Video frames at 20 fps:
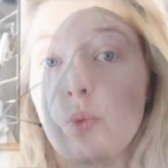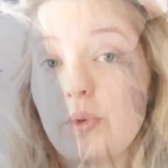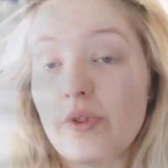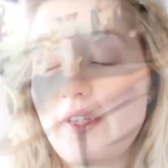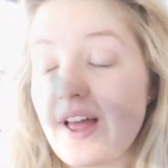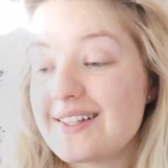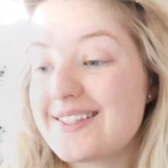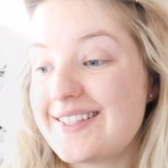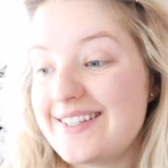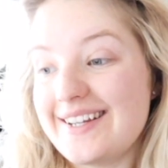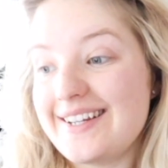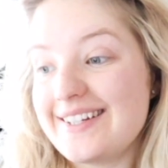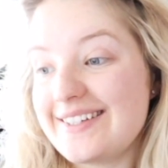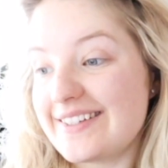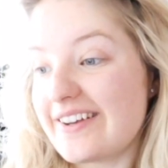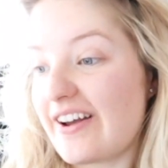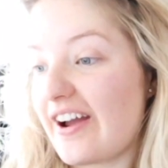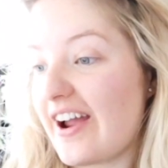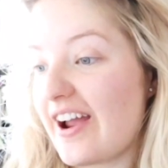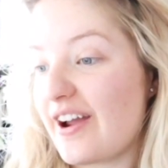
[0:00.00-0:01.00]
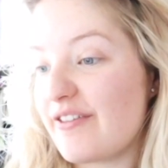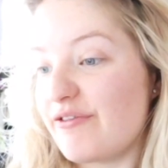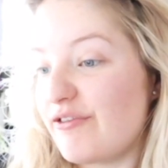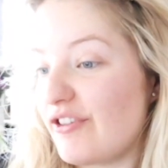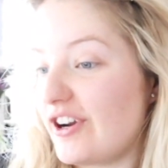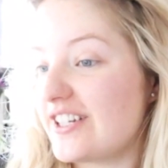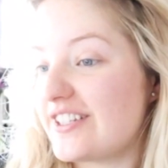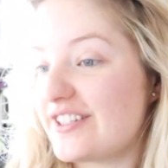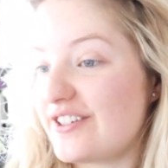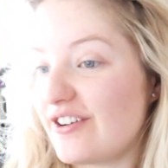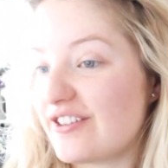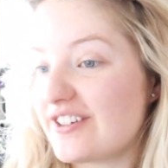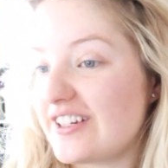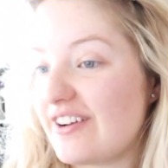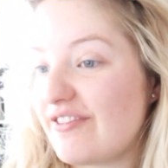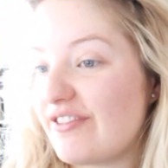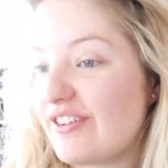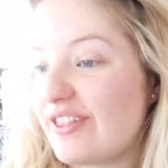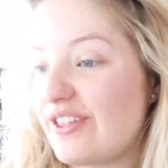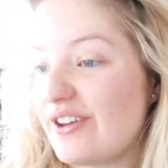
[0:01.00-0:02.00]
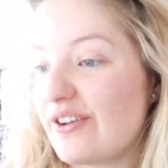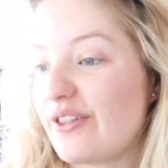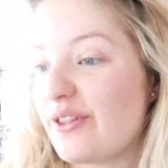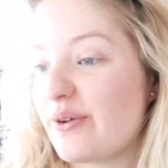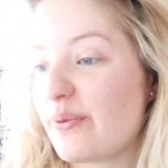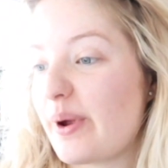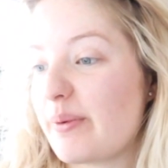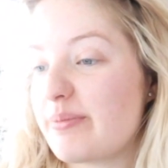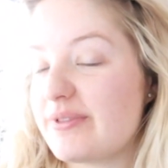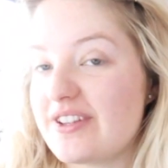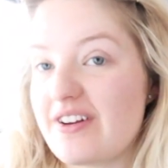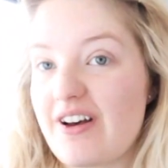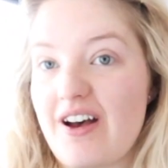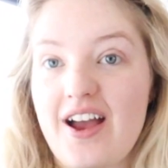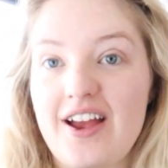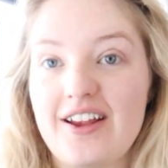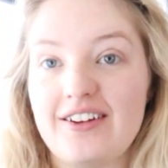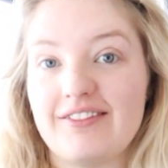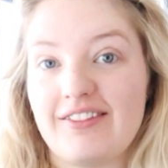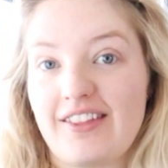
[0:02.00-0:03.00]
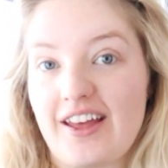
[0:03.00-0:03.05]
Well, that's it. I have restocked everything on the website